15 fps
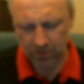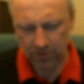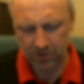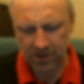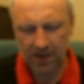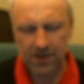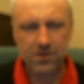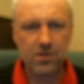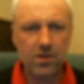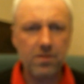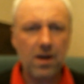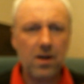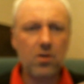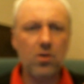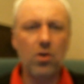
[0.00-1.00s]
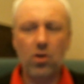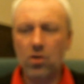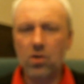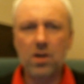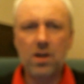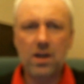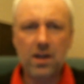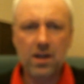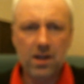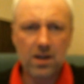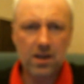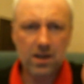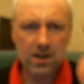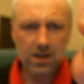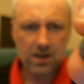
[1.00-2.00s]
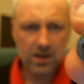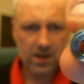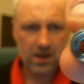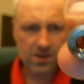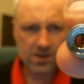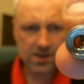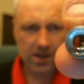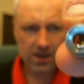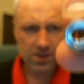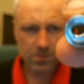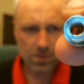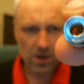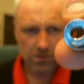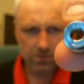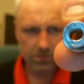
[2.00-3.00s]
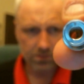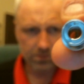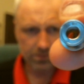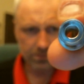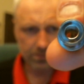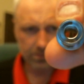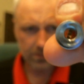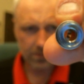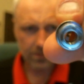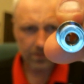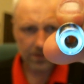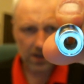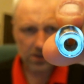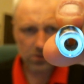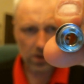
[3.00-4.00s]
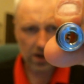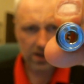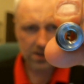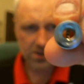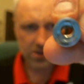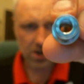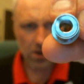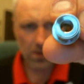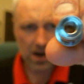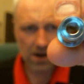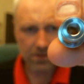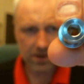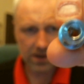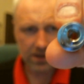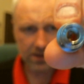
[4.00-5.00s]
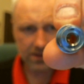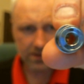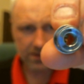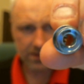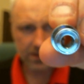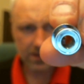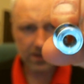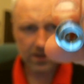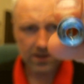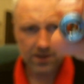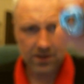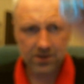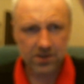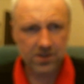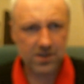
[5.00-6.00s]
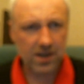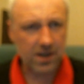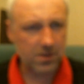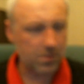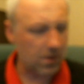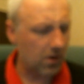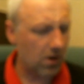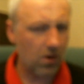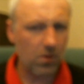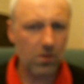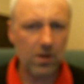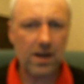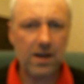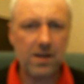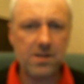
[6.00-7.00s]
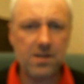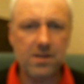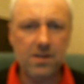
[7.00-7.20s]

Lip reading: centre of that coil is 6 mil. That's why it's so airy. It's a 6 mil hole, that is.